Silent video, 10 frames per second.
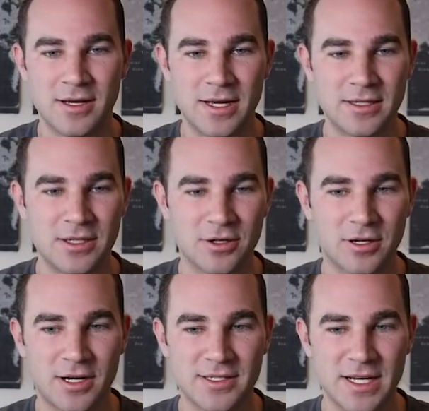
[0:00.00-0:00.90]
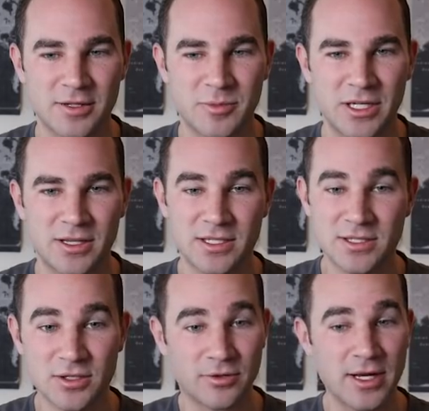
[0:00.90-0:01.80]
And then your contact me. This
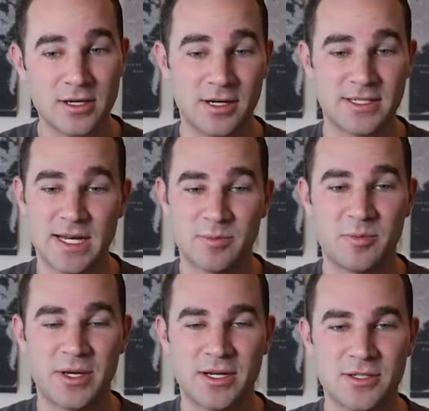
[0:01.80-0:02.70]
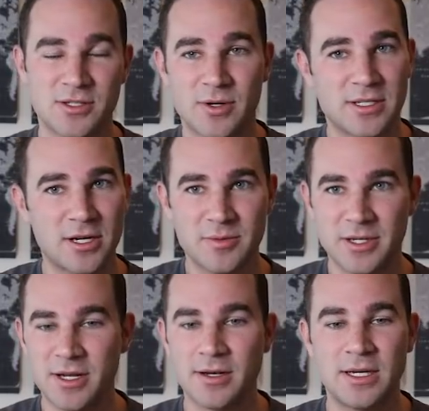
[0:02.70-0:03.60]
is a great contact me page. So I talked
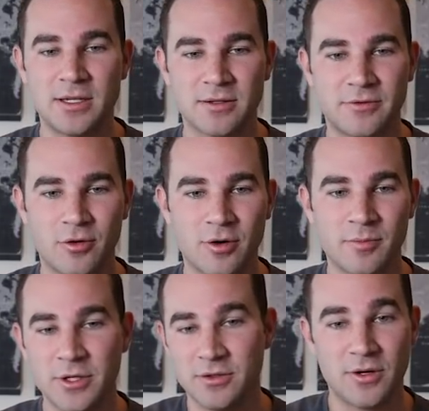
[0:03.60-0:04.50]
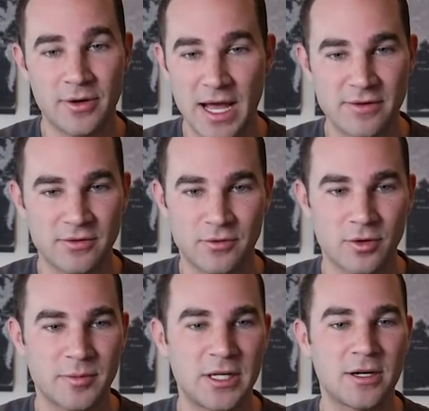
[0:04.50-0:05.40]
about not needing the form. You don't have a
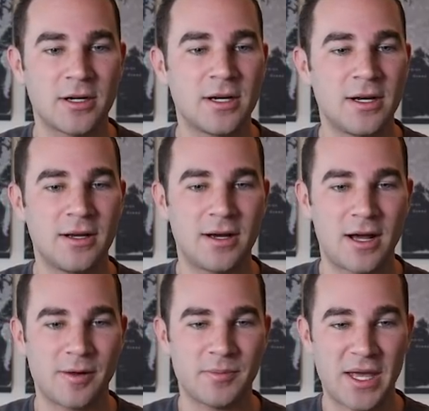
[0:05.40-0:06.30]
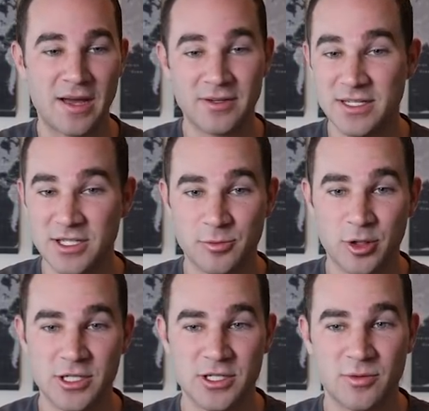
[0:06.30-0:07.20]
form here. Have an idea or
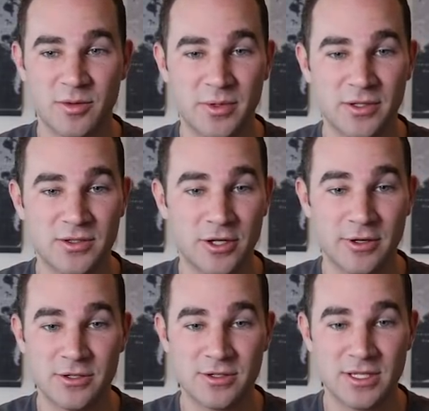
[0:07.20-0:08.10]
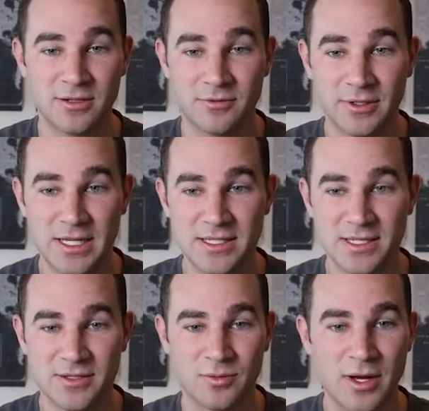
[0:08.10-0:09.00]
project you want to build. So you're interested in
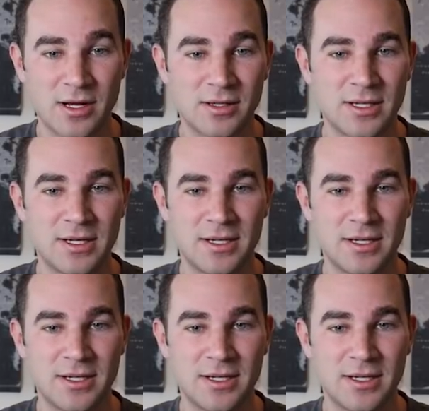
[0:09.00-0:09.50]
freelancing as well.